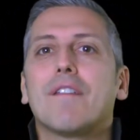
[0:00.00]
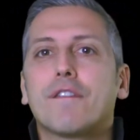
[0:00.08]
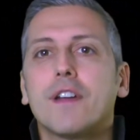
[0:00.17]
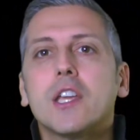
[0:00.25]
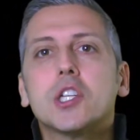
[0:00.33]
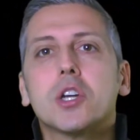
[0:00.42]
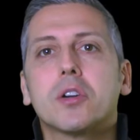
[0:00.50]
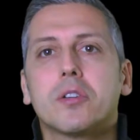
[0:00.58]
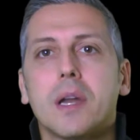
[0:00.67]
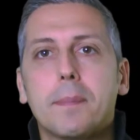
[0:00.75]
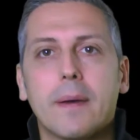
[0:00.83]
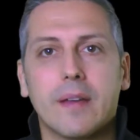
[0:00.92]
friction
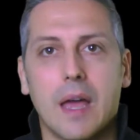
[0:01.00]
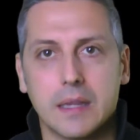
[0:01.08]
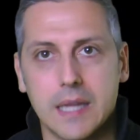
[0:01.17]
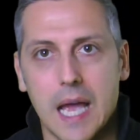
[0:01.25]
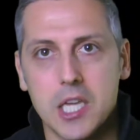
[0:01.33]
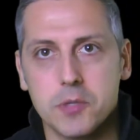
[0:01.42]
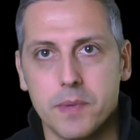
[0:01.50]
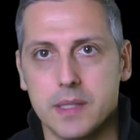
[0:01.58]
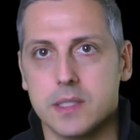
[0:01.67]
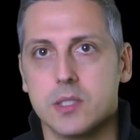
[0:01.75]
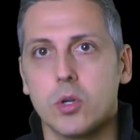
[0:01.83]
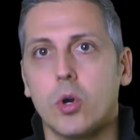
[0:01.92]
grip
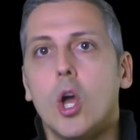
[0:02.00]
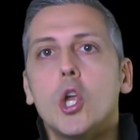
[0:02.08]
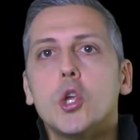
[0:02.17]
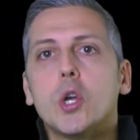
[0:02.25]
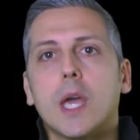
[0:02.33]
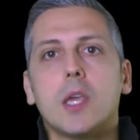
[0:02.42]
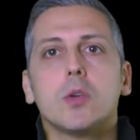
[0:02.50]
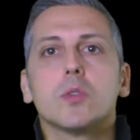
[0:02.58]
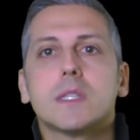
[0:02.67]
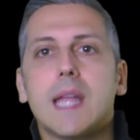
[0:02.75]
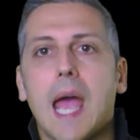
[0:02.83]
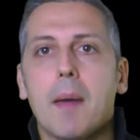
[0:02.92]
attachments, so you can
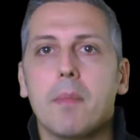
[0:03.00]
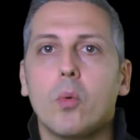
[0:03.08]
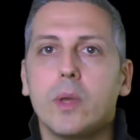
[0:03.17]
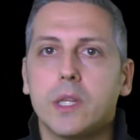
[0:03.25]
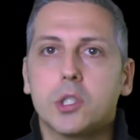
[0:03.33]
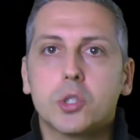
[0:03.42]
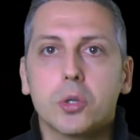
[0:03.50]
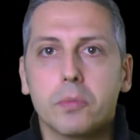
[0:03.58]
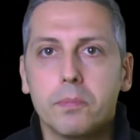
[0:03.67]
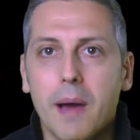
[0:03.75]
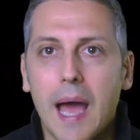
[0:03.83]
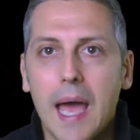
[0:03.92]
use them with
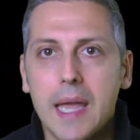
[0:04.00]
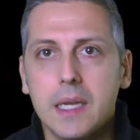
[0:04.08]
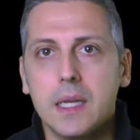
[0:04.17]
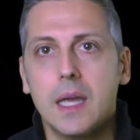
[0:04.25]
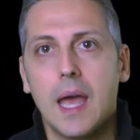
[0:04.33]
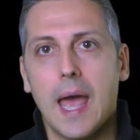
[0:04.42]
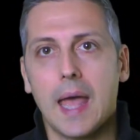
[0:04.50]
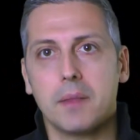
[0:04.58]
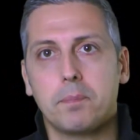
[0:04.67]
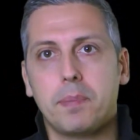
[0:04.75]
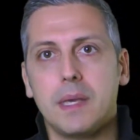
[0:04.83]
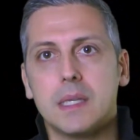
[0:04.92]
turbine
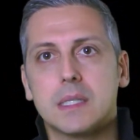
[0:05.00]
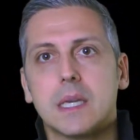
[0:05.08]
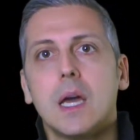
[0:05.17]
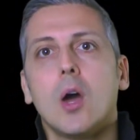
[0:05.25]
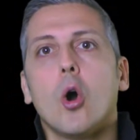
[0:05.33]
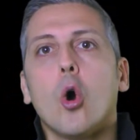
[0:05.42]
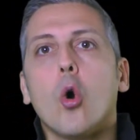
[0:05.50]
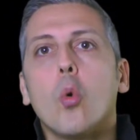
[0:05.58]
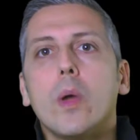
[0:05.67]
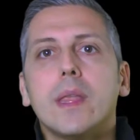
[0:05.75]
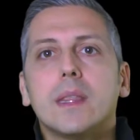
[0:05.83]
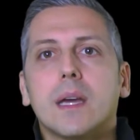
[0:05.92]
handpiece or
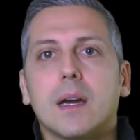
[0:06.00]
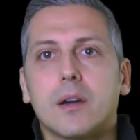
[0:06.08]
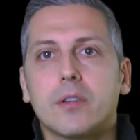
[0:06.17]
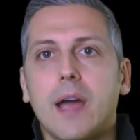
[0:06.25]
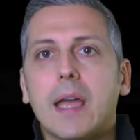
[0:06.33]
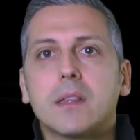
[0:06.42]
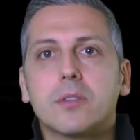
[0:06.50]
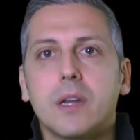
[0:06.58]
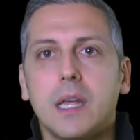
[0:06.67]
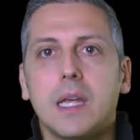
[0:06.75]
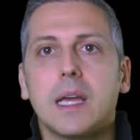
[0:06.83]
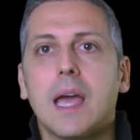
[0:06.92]
with red
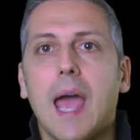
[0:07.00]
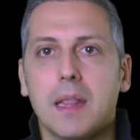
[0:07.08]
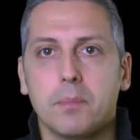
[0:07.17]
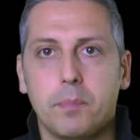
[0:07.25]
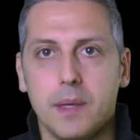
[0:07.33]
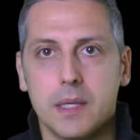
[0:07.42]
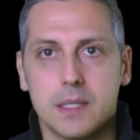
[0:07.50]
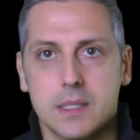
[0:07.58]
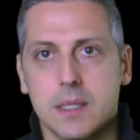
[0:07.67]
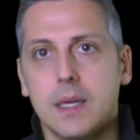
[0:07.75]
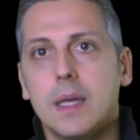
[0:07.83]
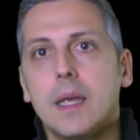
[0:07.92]
ring
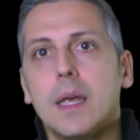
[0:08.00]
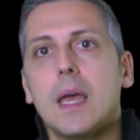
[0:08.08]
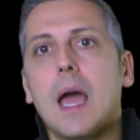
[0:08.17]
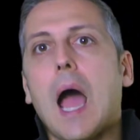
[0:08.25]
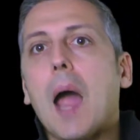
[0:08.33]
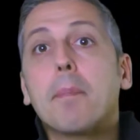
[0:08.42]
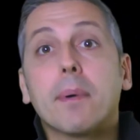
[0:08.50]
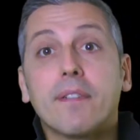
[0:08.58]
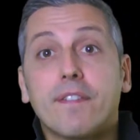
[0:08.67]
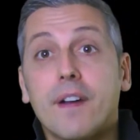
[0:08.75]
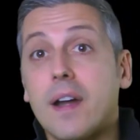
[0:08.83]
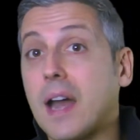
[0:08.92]
handpiece. I
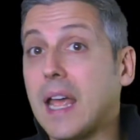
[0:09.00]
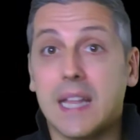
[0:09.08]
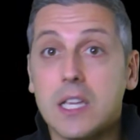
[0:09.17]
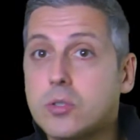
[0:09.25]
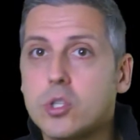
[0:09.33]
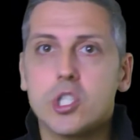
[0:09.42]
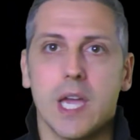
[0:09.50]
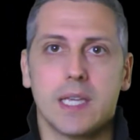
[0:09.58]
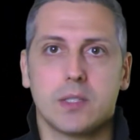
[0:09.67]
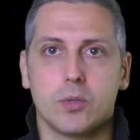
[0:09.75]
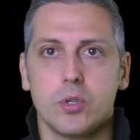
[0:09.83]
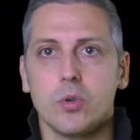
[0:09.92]
prefer, and I
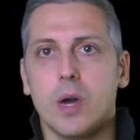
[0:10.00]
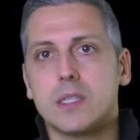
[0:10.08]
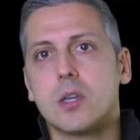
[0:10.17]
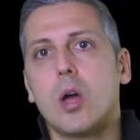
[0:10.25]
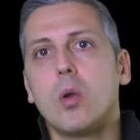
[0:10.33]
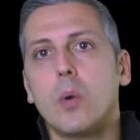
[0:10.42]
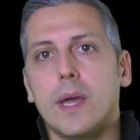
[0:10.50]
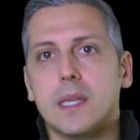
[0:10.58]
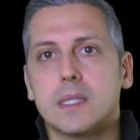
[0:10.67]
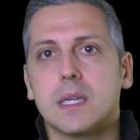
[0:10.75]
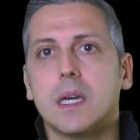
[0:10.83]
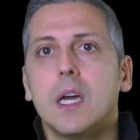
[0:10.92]
suggest to you as
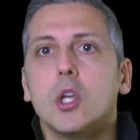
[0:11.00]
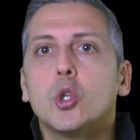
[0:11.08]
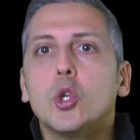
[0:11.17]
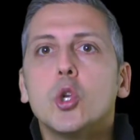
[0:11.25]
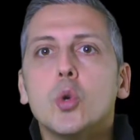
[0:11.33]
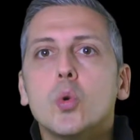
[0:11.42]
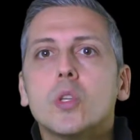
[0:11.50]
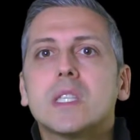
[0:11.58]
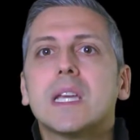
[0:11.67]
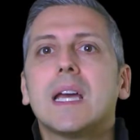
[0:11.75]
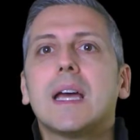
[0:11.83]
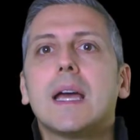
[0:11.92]
always, to use
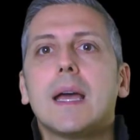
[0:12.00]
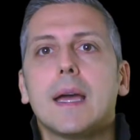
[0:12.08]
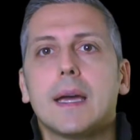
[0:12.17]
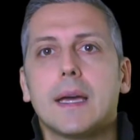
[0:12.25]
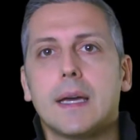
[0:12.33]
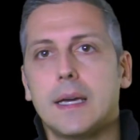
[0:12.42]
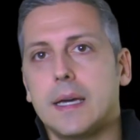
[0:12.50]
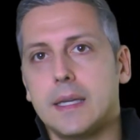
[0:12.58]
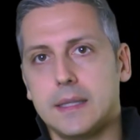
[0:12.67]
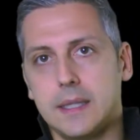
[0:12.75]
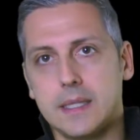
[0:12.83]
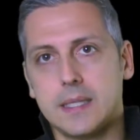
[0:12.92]

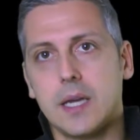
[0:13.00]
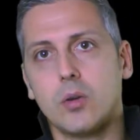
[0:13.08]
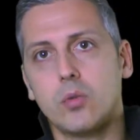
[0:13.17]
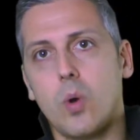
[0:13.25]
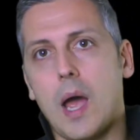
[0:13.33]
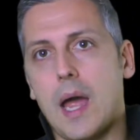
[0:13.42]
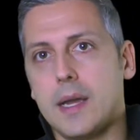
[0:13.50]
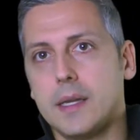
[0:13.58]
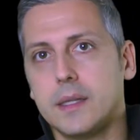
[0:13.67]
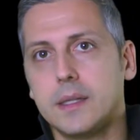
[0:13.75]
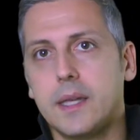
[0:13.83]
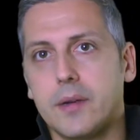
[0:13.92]
the second one,
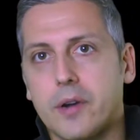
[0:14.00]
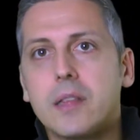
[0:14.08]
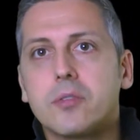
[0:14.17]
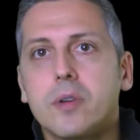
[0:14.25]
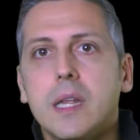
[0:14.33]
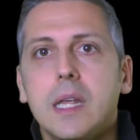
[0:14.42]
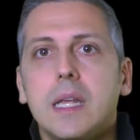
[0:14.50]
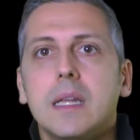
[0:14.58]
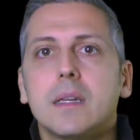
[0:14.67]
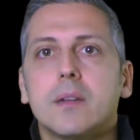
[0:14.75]
the red ring